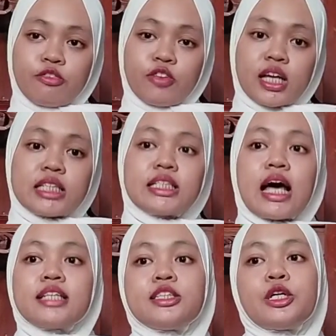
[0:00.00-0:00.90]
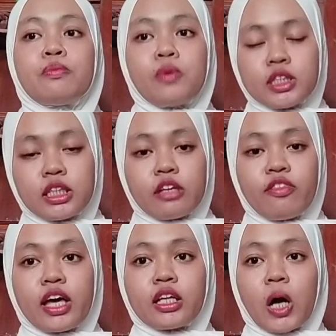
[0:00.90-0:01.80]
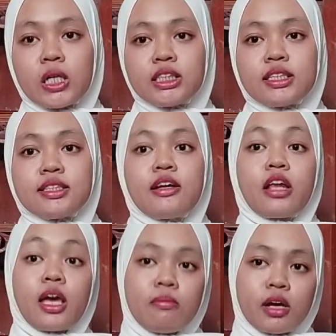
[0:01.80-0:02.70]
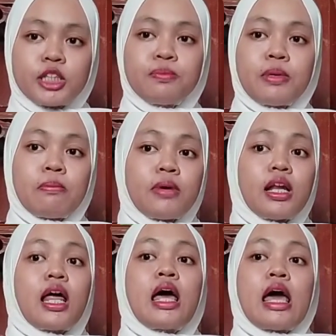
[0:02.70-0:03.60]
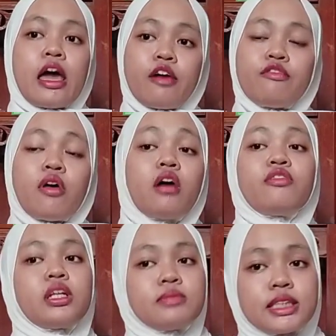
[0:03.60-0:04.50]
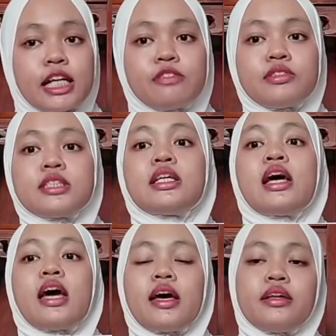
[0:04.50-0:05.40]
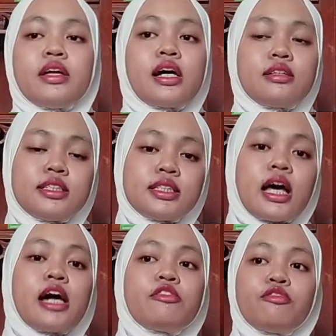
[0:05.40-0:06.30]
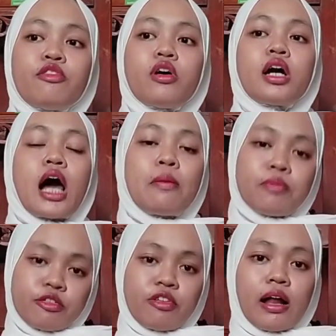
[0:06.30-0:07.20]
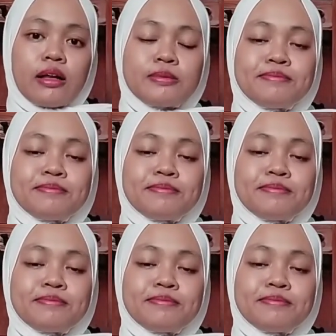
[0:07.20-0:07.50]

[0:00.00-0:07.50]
face as the positive and consistent image people have of themselves and their desire for approval.